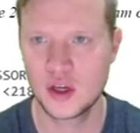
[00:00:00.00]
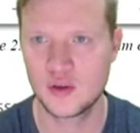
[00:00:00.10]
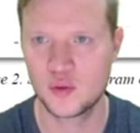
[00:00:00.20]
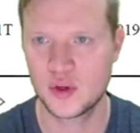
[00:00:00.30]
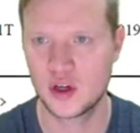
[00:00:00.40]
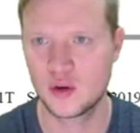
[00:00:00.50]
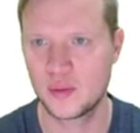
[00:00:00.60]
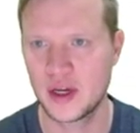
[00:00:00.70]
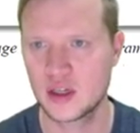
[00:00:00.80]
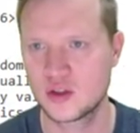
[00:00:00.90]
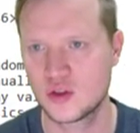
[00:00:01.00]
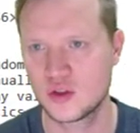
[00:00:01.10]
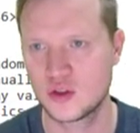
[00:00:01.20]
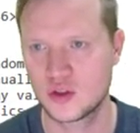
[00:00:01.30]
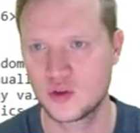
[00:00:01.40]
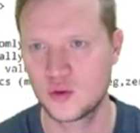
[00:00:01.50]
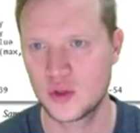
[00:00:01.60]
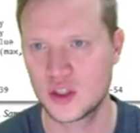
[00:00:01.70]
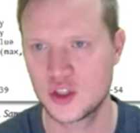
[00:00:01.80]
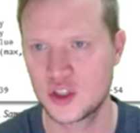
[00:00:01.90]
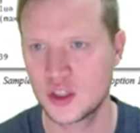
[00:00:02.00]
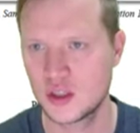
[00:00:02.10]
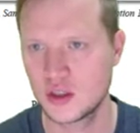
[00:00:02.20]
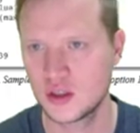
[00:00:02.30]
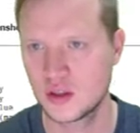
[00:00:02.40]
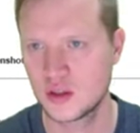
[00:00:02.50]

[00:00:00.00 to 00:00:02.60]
if we go back to the question